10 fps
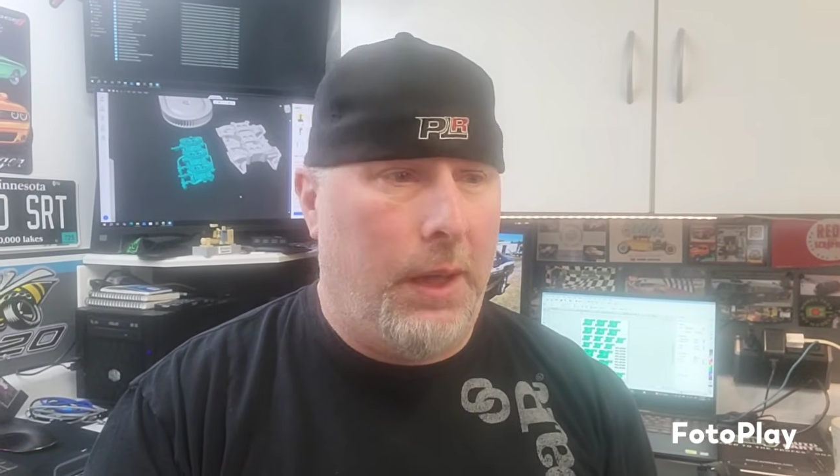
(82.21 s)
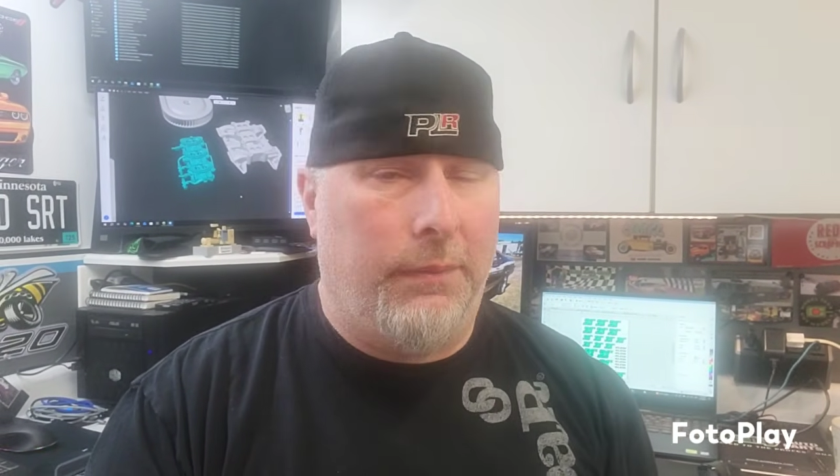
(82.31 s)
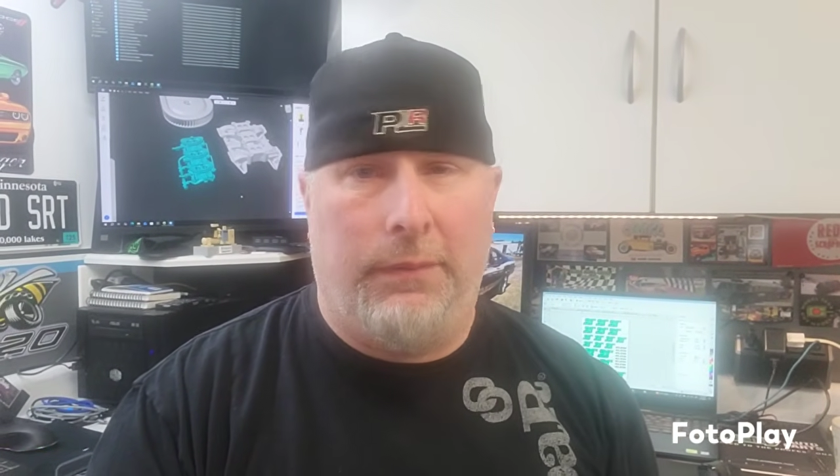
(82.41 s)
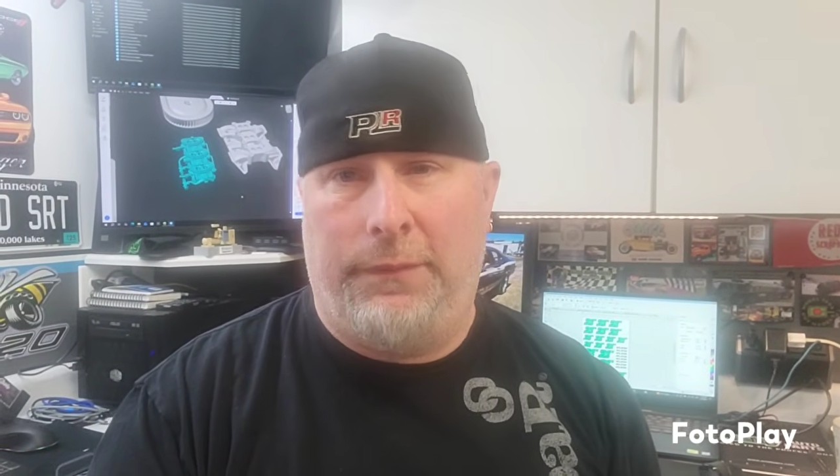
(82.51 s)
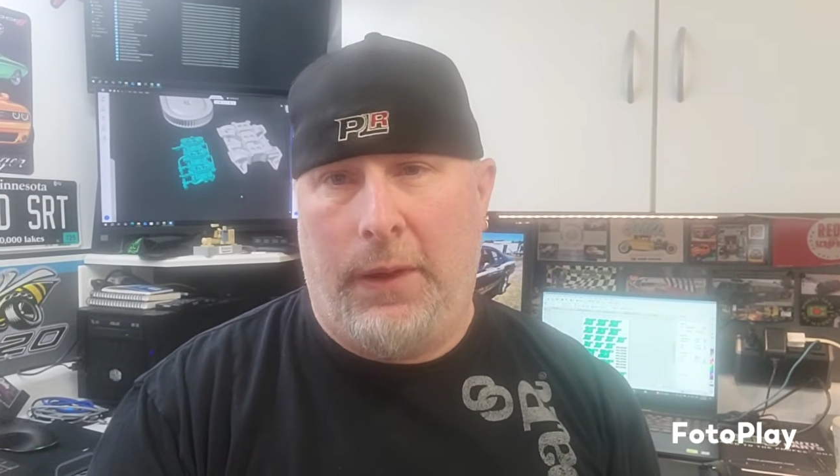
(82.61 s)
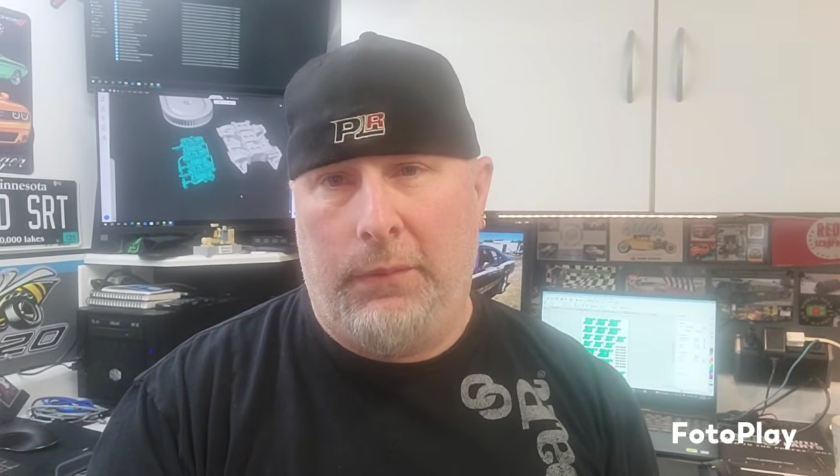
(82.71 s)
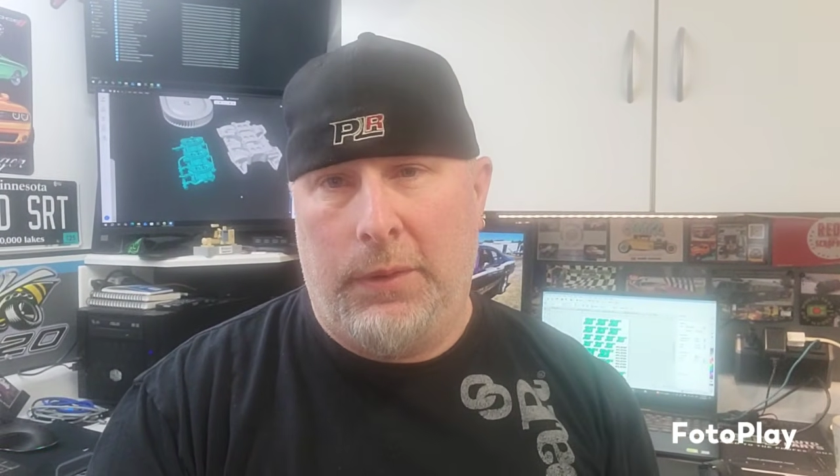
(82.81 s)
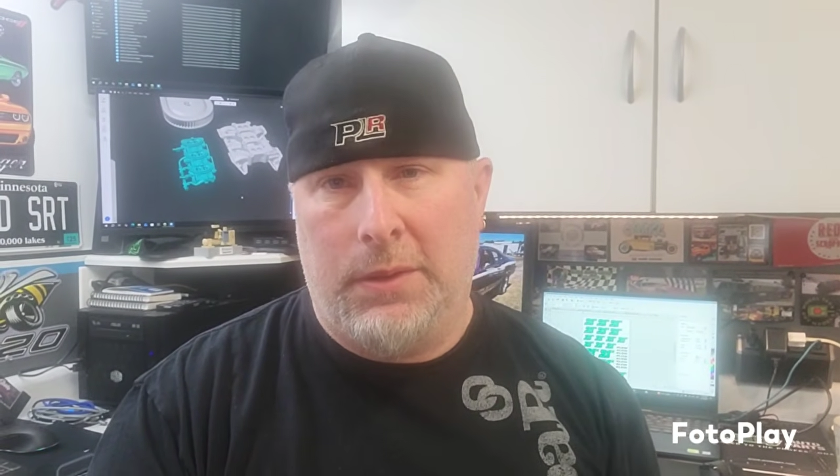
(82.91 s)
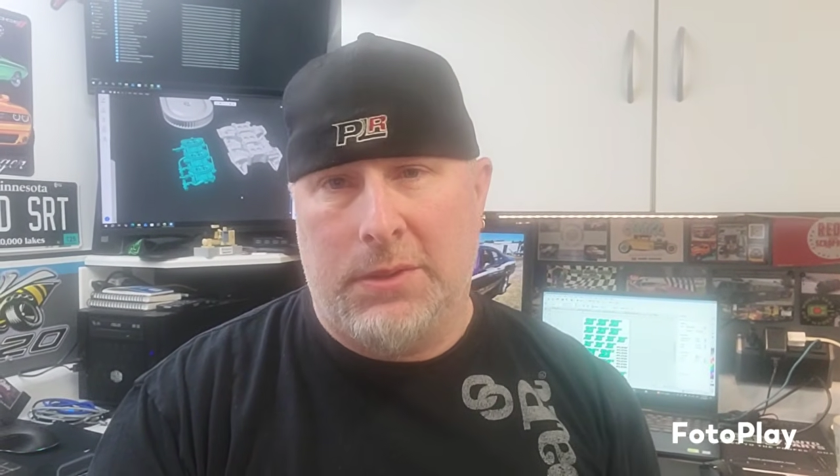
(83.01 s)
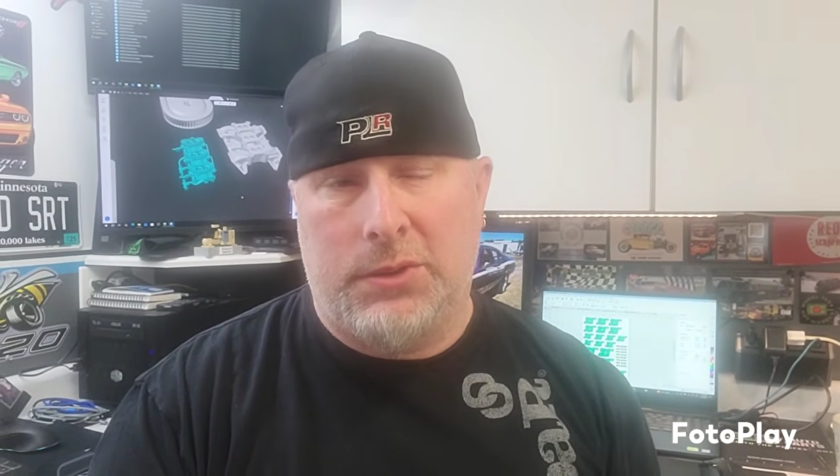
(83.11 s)
having fun
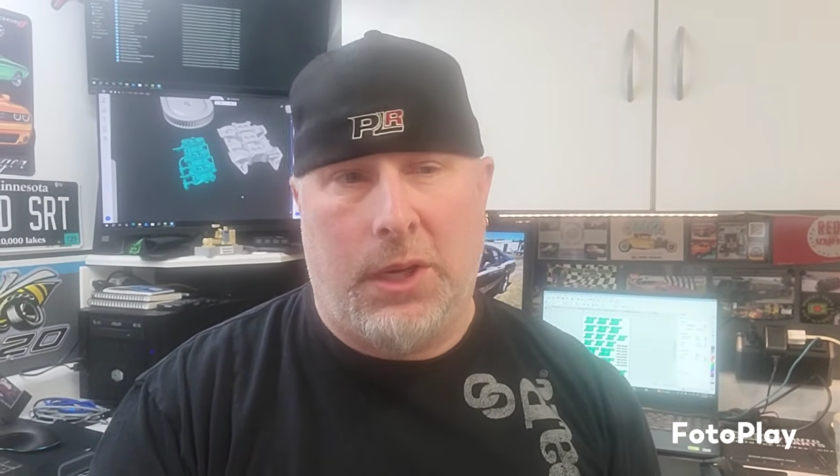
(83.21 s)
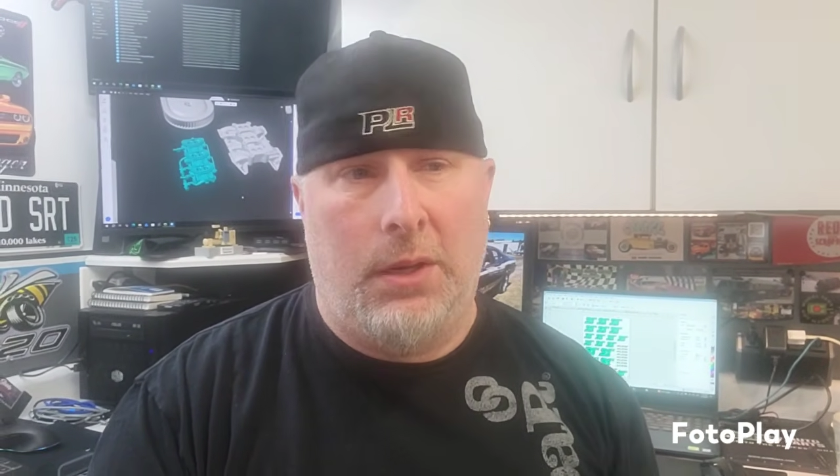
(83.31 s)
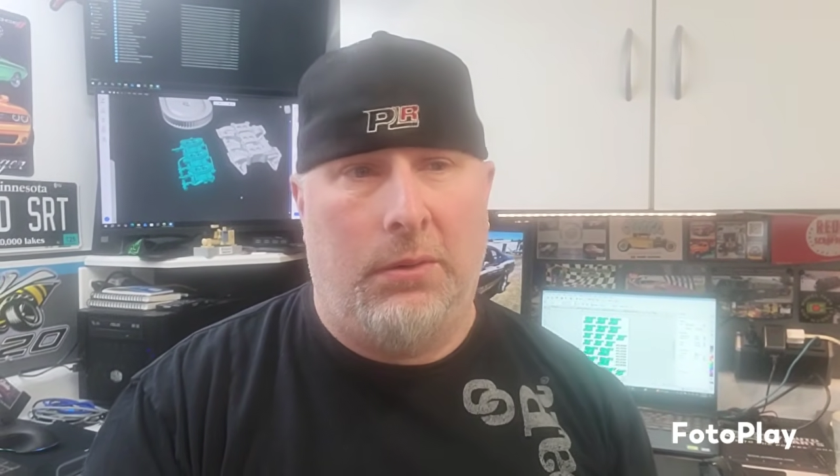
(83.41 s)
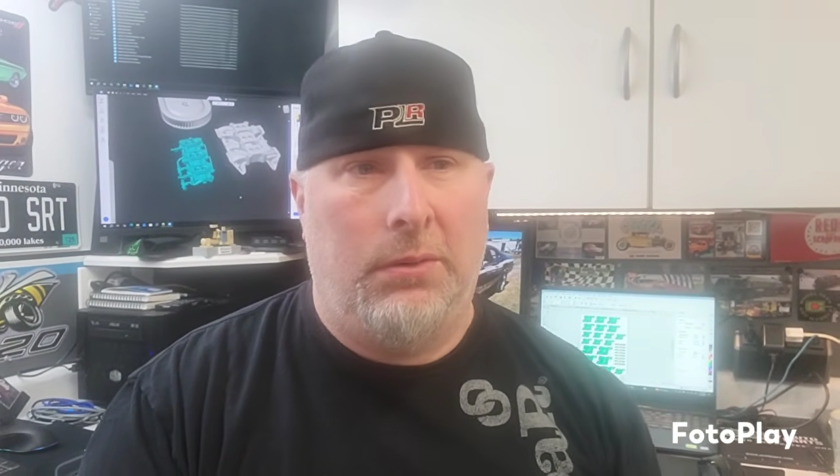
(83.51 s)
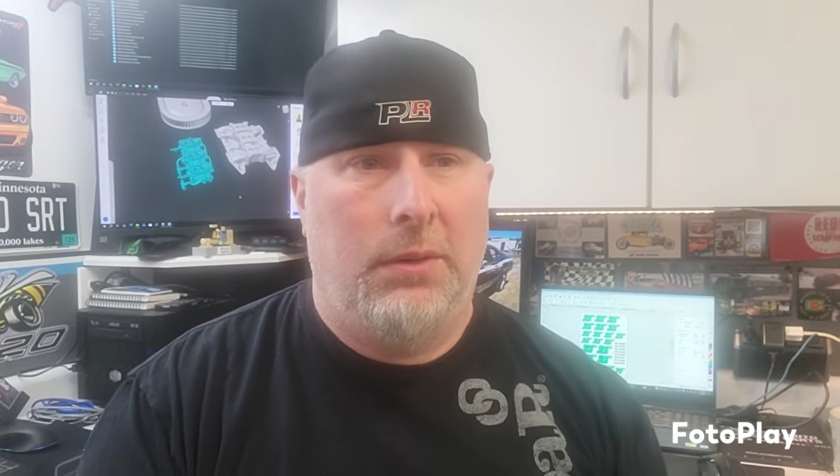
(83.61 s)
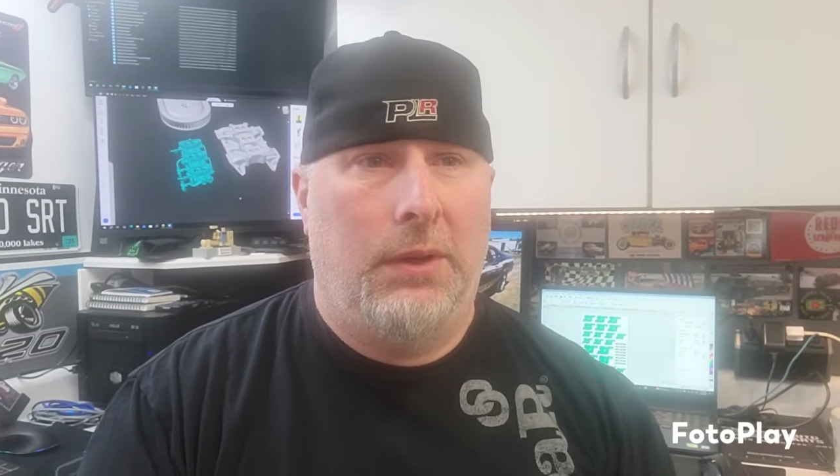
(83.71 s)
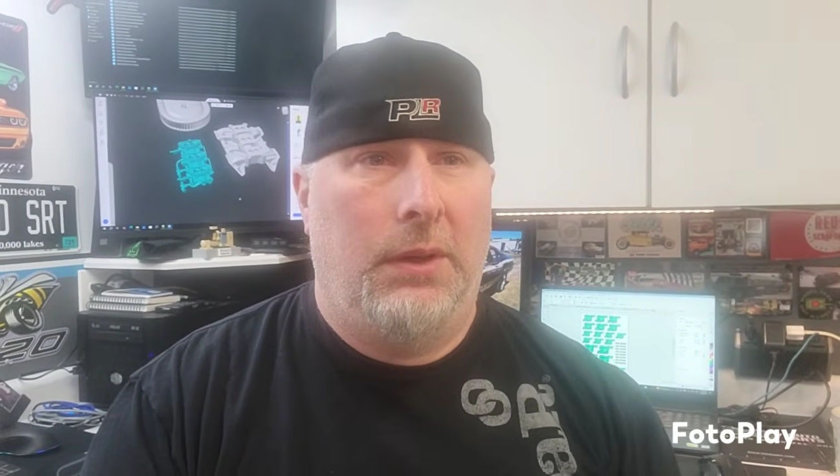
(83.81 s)
with this channel.